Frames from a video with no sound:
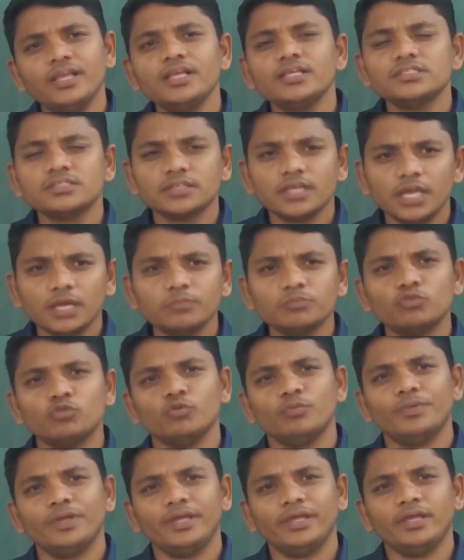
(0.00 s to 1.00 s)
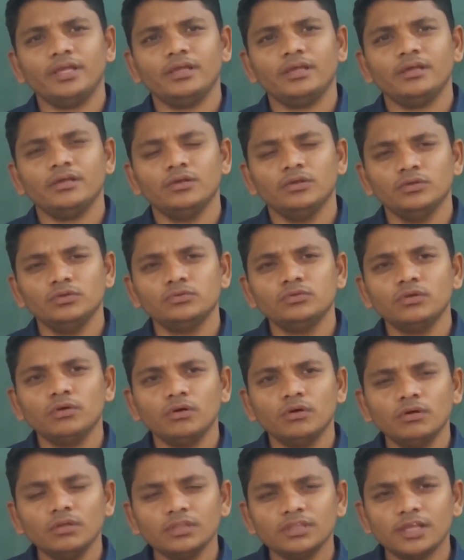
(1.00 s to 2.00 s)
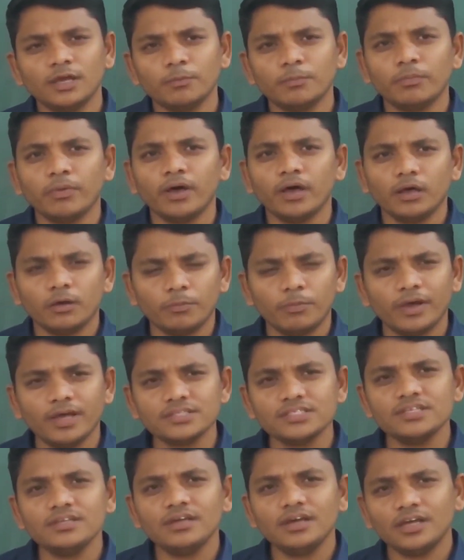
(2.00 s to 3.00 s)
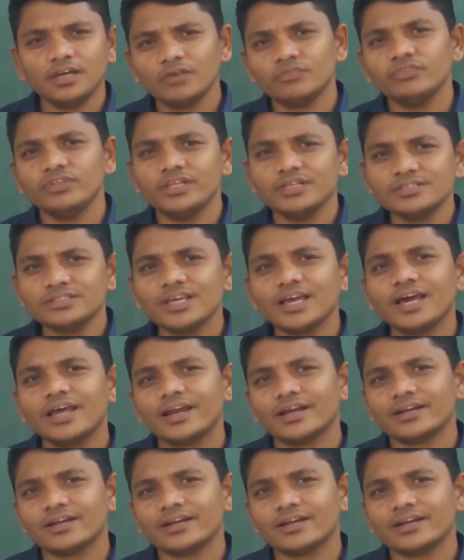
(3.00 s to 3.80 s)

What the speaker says: is came to me. So, the passing on of these